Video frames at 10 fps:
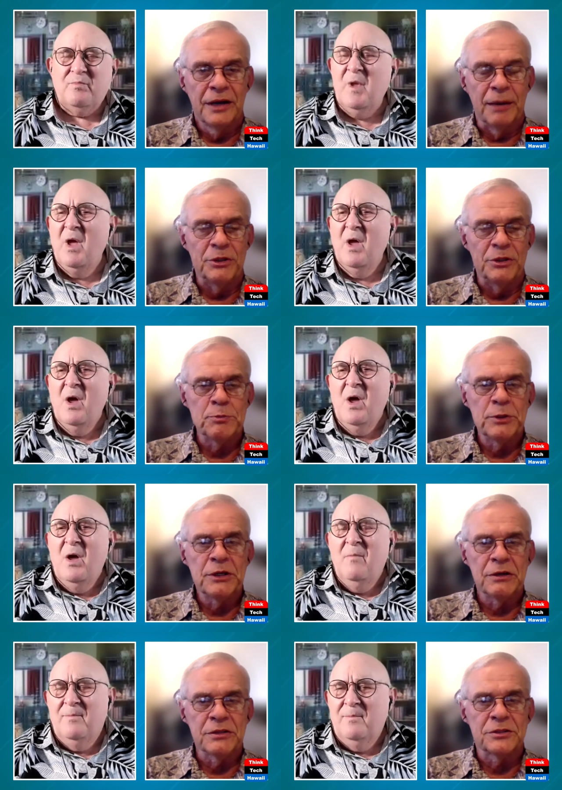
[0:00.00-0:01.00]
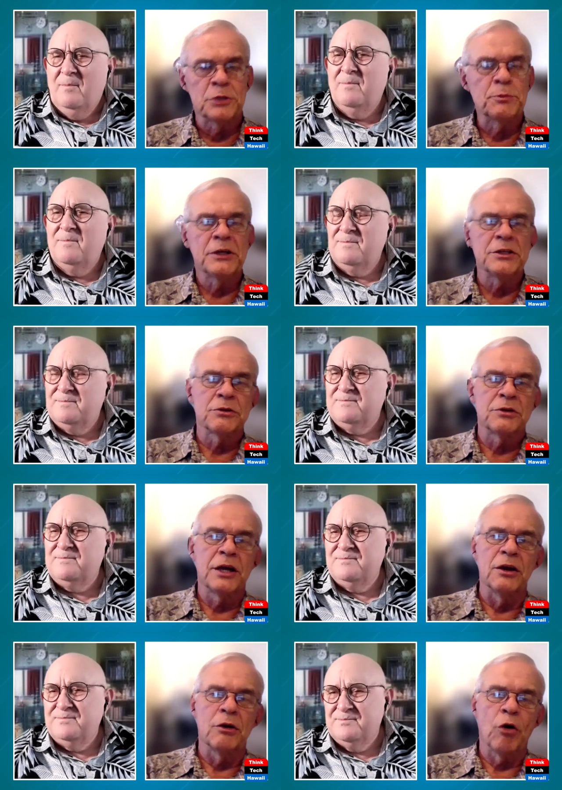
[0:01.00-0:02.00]
Speaker 1: I mean, just because just because they're
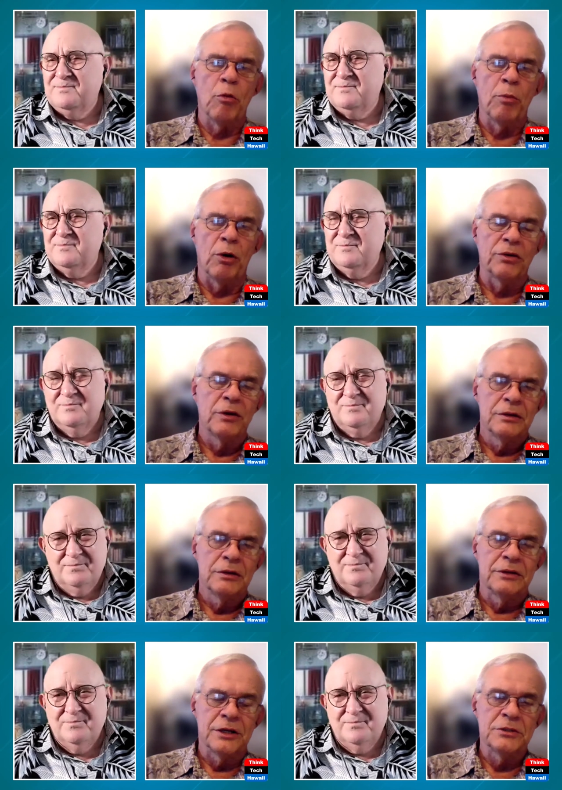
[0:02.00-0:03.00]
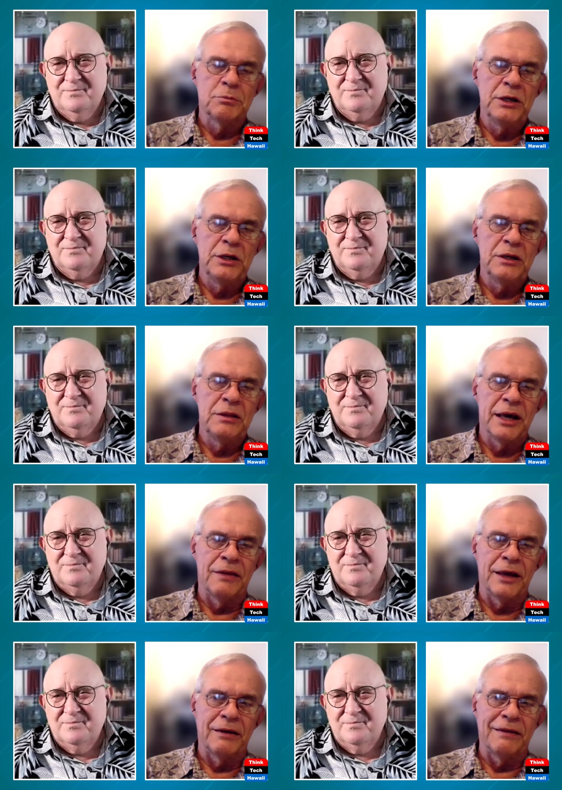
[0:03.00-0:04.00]
taking cobalt doesn't mean
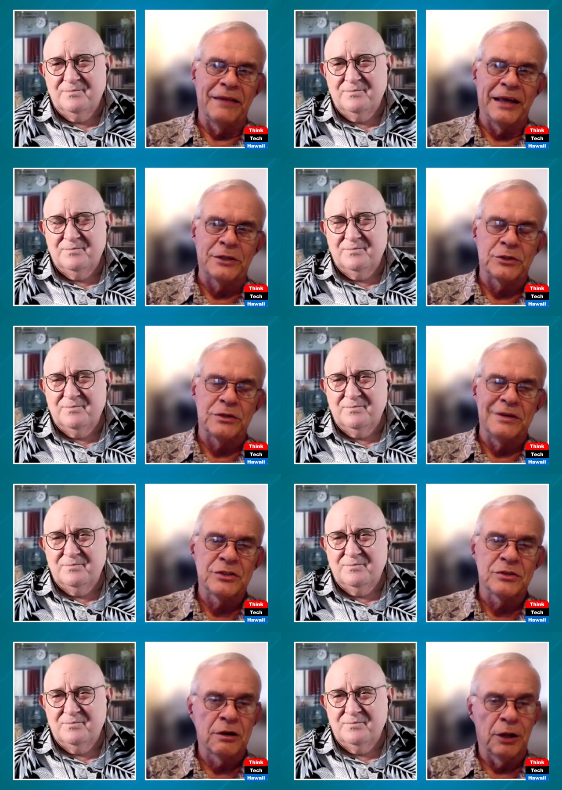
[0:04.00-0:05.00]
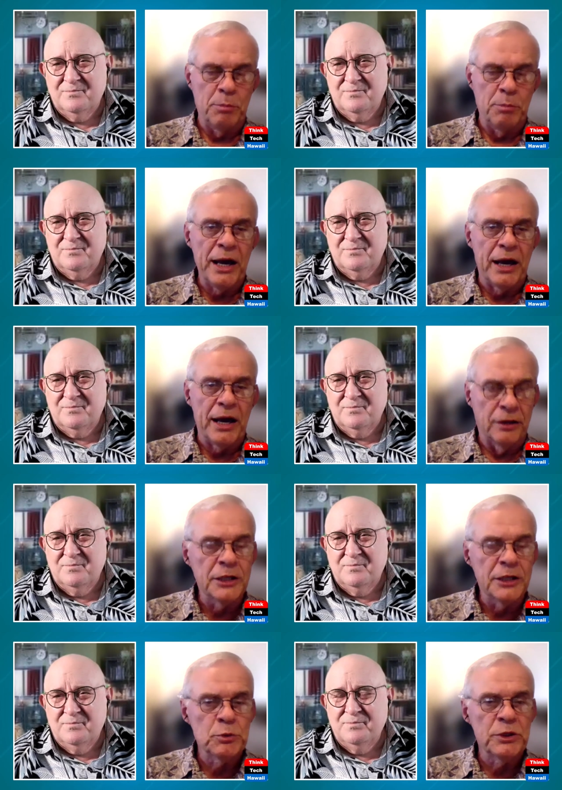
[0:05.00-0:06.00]
that that that's necessarily bad
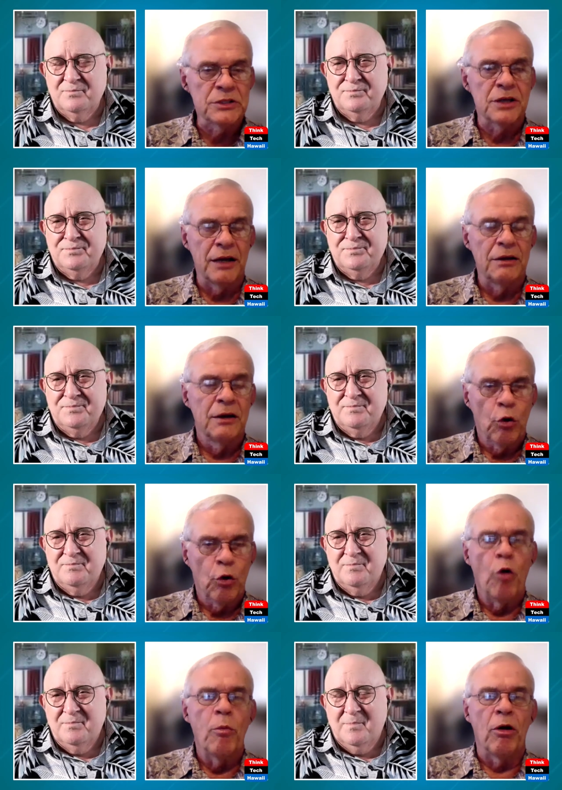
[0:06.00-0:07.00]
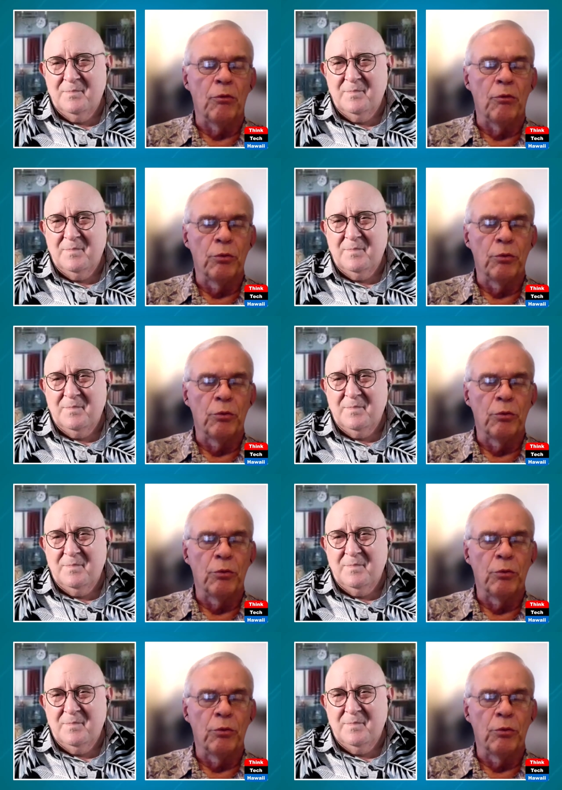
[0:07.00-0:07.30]
unless we decide cobalt